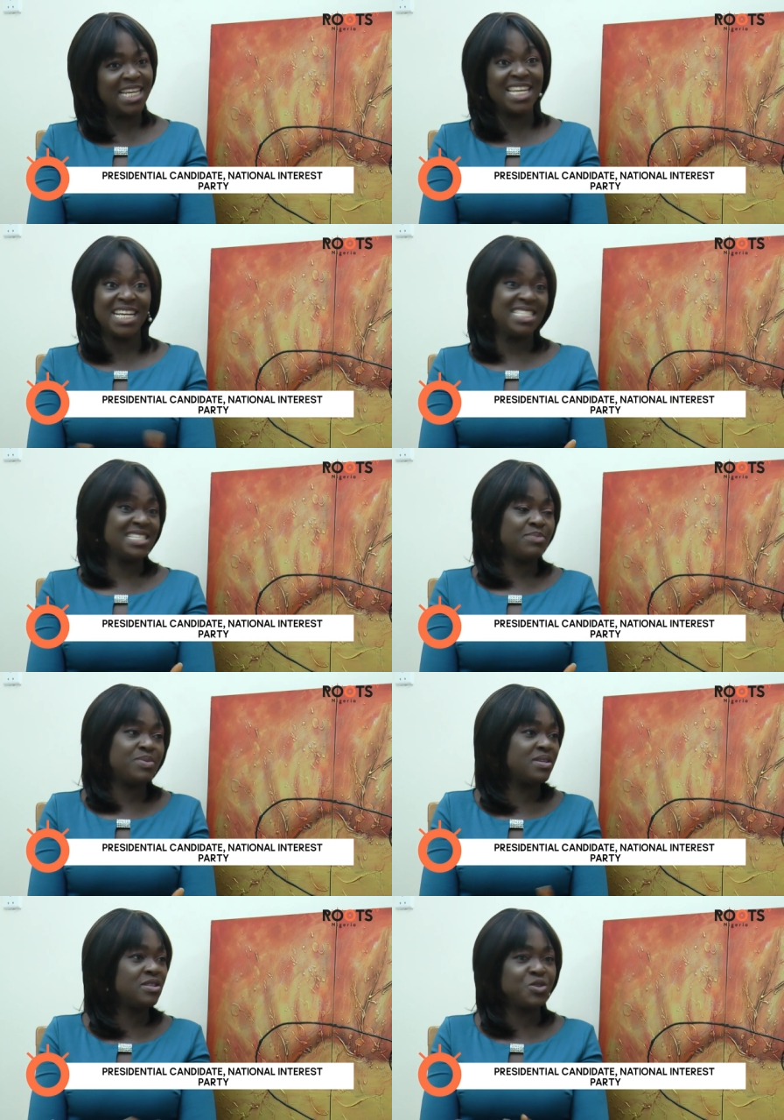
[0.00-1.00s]
and
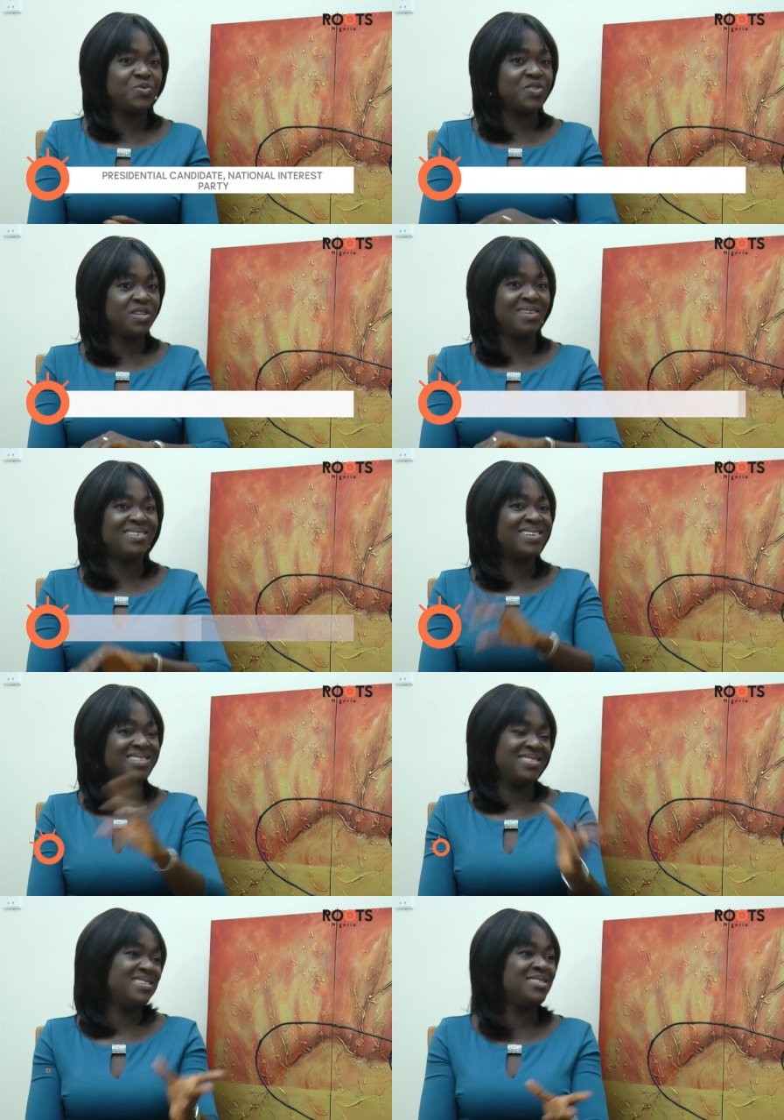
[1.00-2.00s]
99% of the
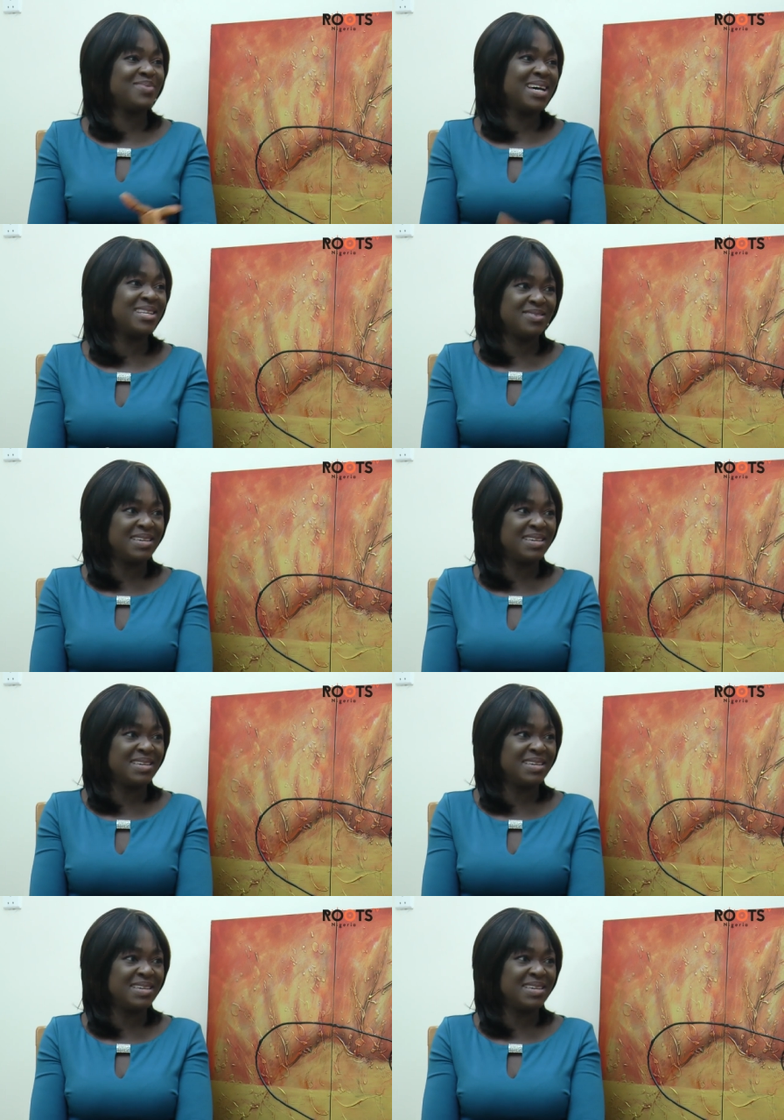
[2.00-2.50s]
guarantees we had